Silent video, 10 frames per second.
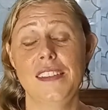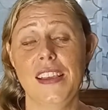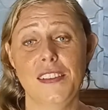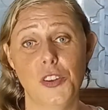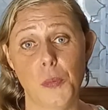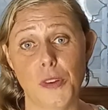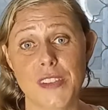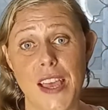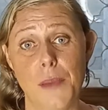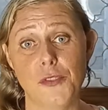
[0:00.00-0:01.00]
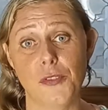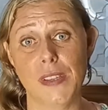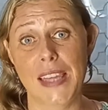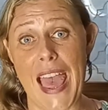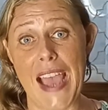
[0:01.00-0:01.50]
take a little more time to
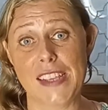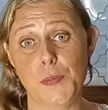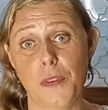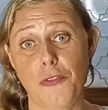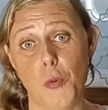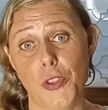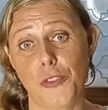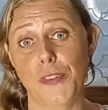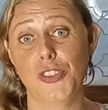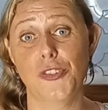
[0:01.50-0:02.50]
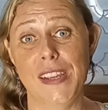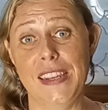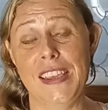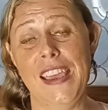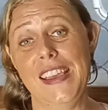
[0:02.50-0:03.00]
relax before the
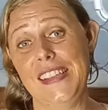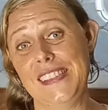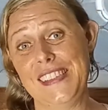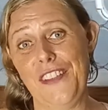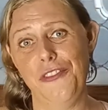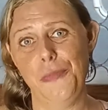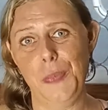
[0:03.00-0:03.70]
retreat itself